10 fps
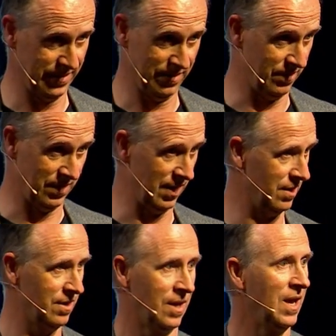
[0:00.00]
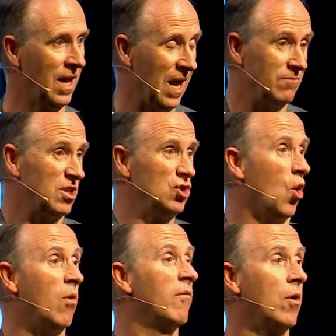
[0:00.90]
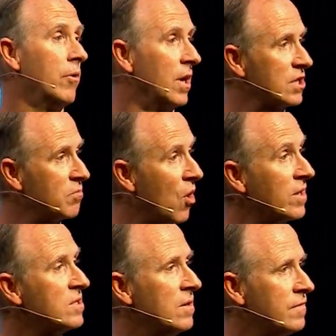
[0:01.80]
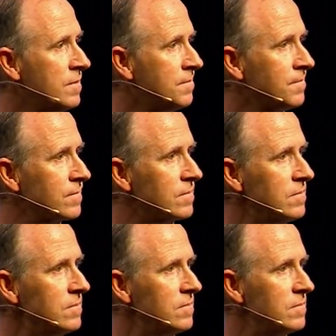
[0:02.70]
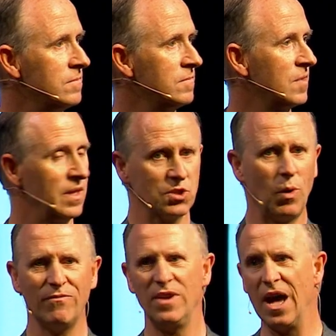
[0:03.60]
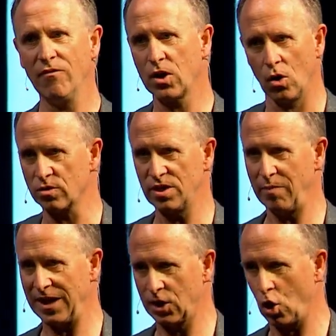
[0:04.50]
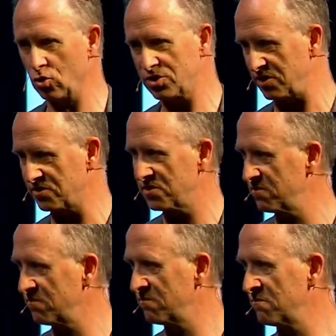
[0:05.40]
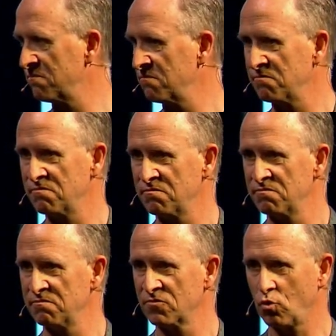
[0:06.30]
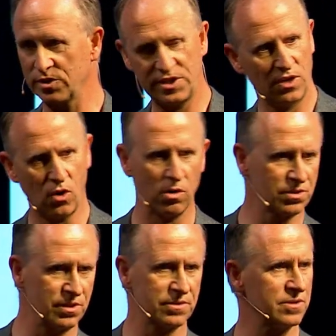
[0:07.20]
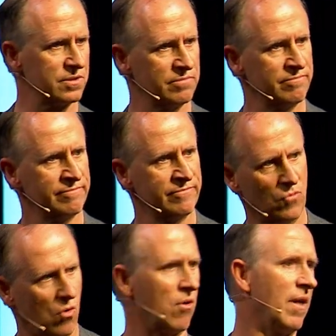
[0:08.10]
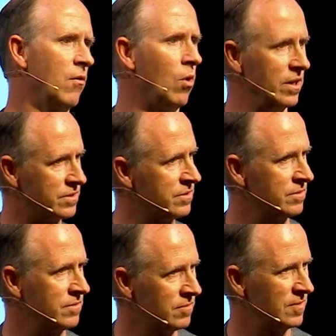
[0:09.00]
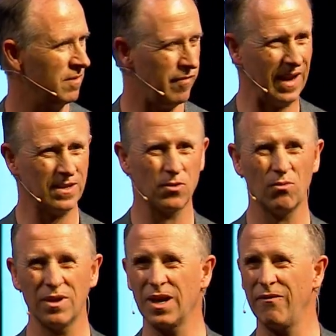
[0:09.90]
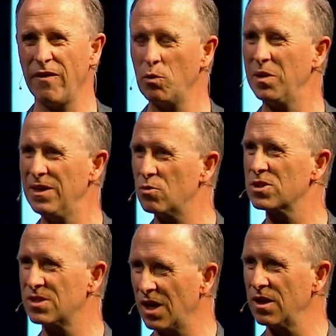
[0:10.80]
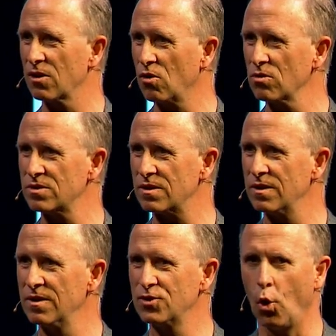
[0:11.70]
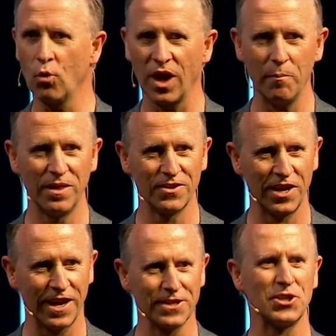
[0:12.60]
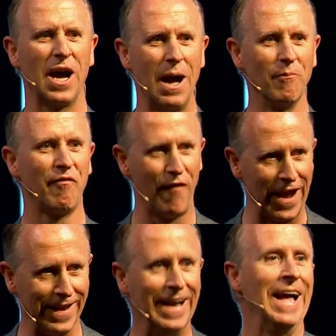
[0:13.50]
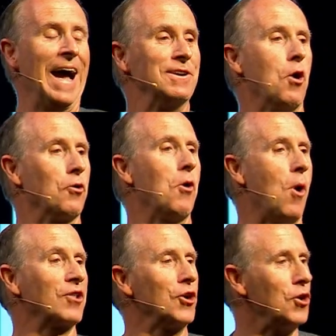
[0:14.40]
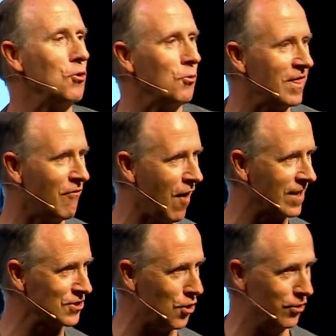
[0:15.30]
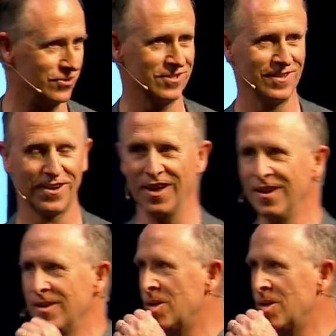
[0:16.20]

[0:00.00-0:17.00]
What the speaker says: Okay? I'm just not very expressive. That's why I've never gone to many concerts. Christian concerts or otherwise. In fact, I don't think I've ever been to a secular concert. Don't get me the tickets. I'm fine. I don't know what to do with the fast songs, okay?